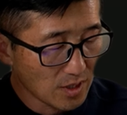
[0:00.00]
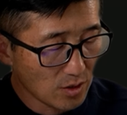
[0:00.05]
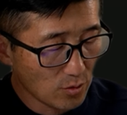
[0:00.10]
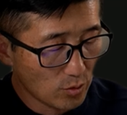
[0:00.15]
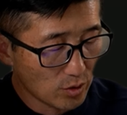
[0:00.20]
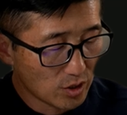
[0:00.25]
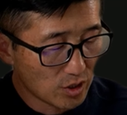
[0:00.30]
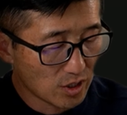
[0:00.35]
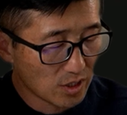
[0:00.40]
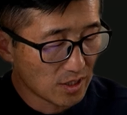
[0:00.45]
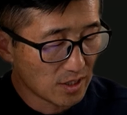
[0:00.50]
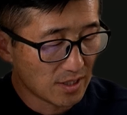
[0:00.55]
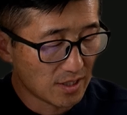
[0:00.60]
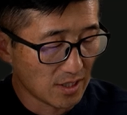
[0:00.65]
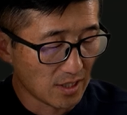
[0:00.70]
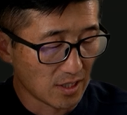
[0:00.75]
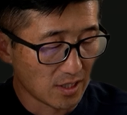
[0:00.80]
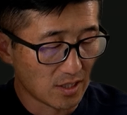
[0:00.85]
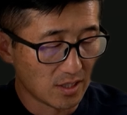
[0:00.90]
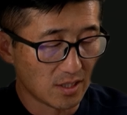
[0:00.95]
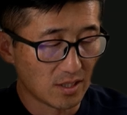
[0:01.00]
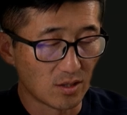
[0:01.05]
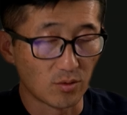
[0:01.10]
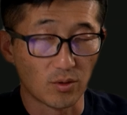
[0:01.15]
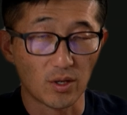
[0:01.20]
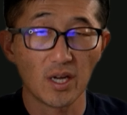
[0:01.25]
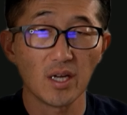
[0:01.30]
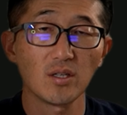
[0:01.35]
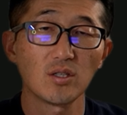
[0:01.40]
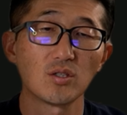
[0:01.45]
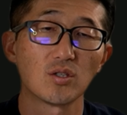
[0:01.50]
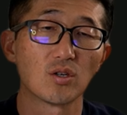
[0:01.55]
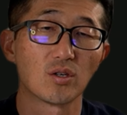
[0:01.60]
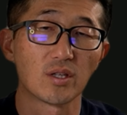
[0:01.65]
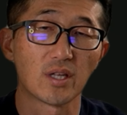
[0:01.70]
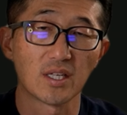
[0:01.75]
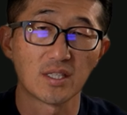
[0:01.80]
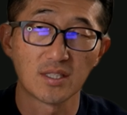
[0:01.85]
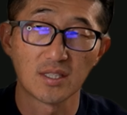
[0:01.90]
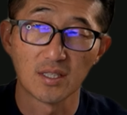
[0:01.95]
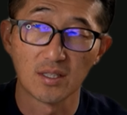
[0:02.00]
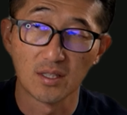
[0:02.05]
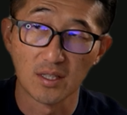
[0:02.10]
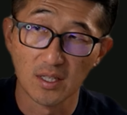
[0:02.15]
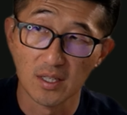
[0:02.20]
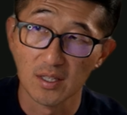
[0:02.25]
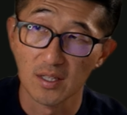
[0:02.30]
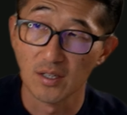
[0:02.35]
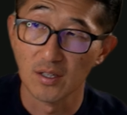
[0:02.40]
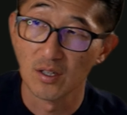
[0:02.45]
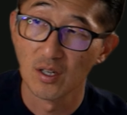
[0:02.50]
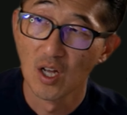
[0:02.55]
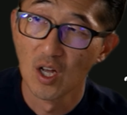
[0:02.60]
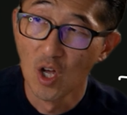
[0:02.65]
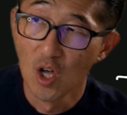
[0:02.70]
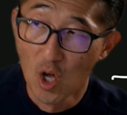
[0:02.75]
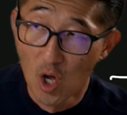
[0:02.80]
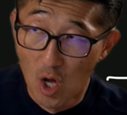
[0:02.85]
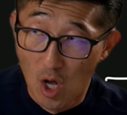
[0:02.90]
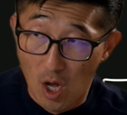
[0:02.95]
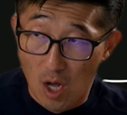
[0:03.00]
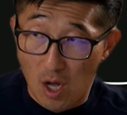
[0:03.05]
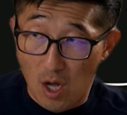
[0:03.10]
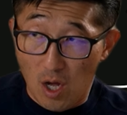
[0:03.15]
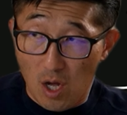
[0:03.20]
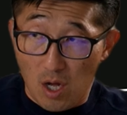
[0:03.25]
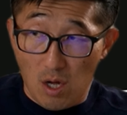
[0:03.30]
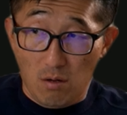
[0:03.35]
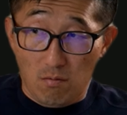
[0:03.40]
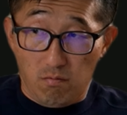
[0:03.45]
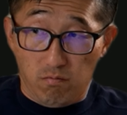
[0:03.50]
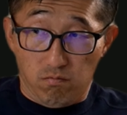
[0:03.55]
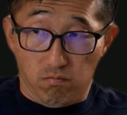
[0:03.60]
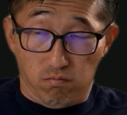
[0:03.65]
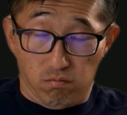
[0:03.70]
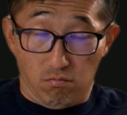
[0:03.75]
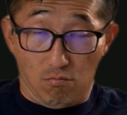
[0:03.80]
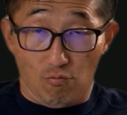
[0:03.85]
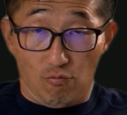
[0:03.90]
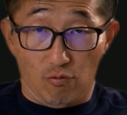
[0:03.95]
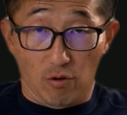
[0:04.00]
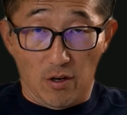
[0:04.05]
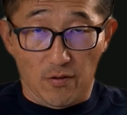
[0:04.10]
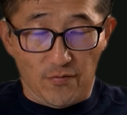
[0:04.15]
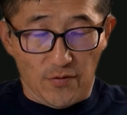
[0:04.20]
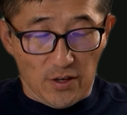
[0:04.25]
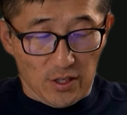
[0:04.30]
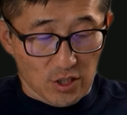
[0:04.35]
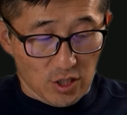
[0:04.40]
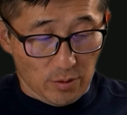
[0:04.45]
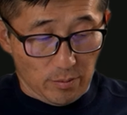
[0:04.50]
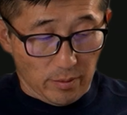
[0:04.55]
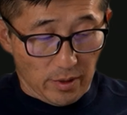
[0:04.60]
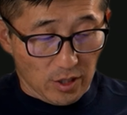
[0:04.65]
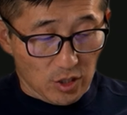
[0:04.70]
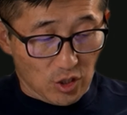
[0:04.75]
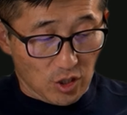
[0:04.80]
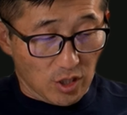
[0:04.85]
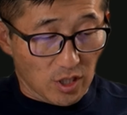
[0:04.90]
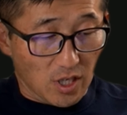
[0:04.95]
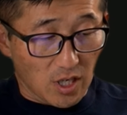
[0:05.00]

Which is 6. Okay, so that's another rough estimation